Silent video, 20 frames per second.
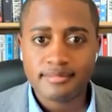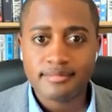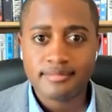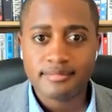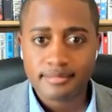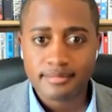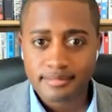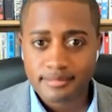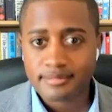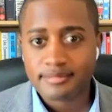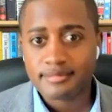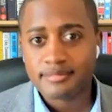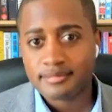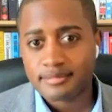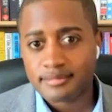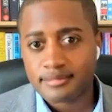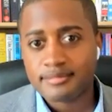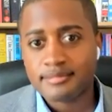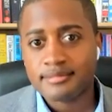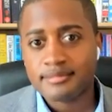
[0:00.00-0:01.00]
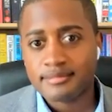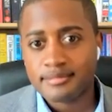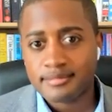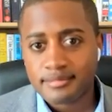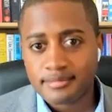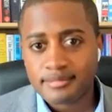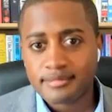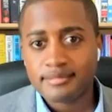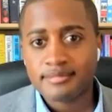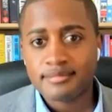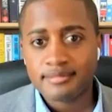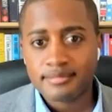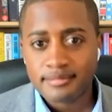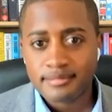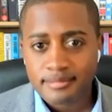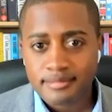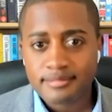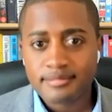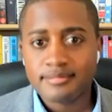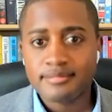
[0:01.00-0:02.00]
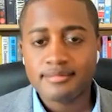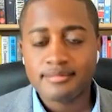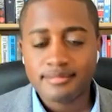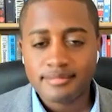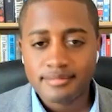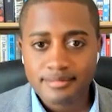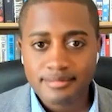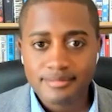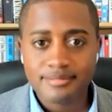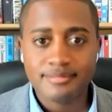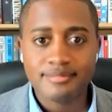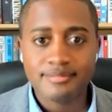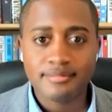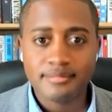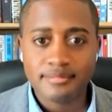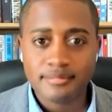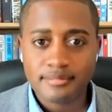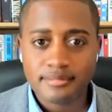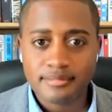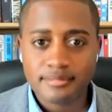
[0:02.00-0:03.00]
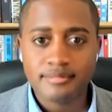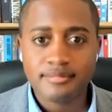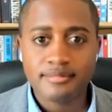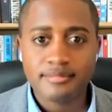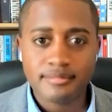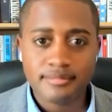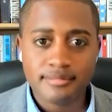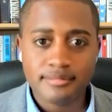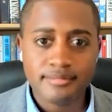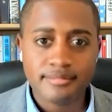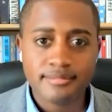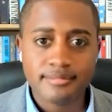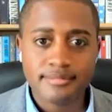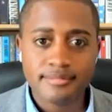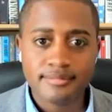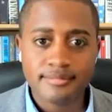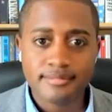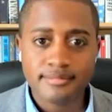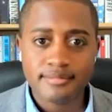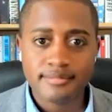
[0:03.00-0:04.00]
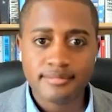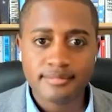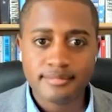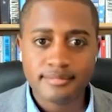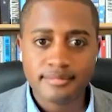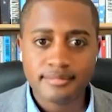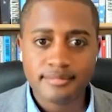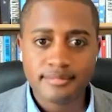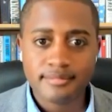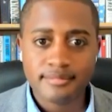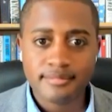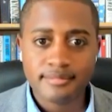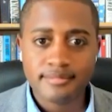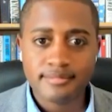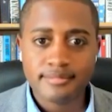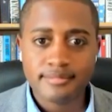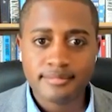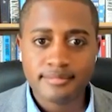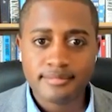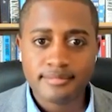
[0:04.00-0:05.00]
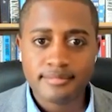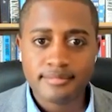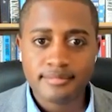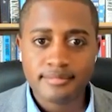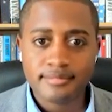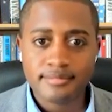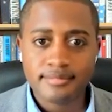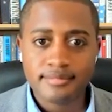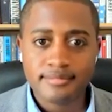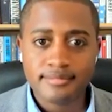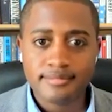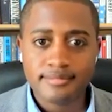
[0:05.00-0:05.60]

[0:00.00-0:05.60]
This person isn't speaking.